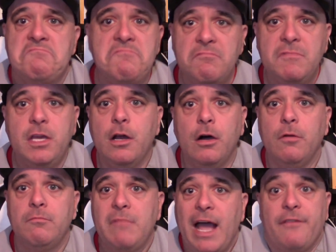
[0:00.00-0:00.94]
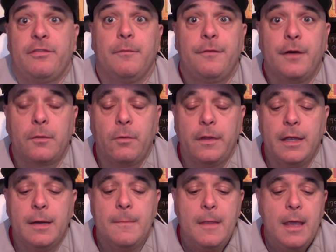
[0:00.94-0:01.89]
you know, have some fun with
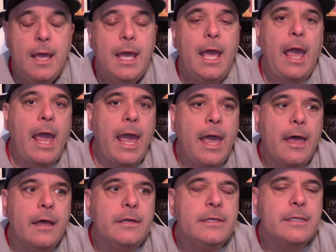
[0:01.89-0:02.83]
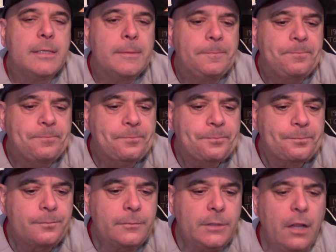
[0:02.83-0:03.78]
it. And
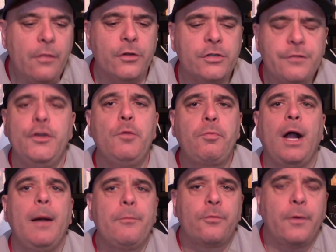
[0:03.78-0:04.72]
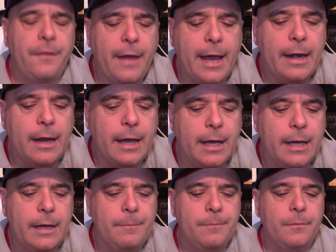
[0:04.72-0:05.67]
there's a few problems with that.
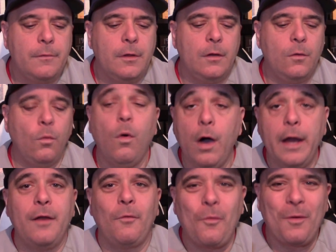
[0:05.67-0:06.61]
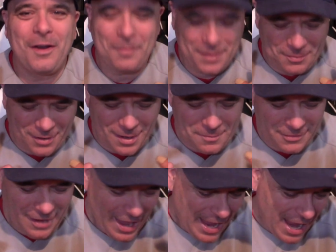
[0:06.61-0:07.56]
One of the big problems
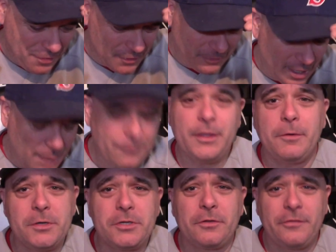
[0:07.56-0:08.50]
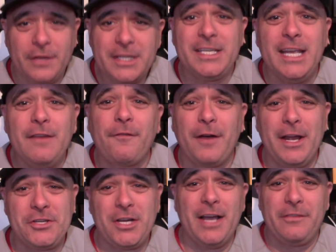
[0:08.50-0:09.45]
at the time for the original 16
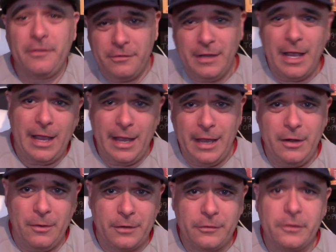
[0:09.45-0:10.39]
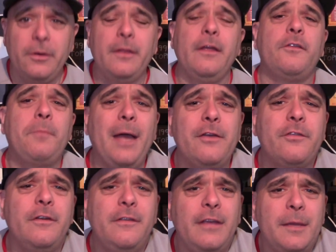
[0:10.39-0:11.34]
franchises, you know, excluding the
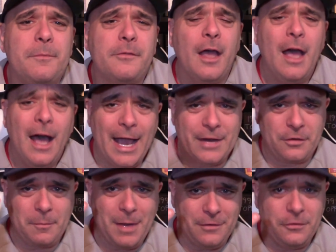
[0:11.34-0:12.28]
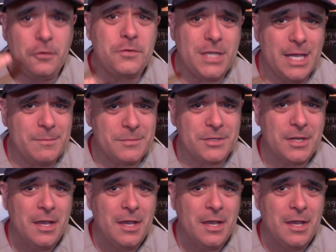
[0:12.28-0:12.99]
expansion teams, I actually made two teams,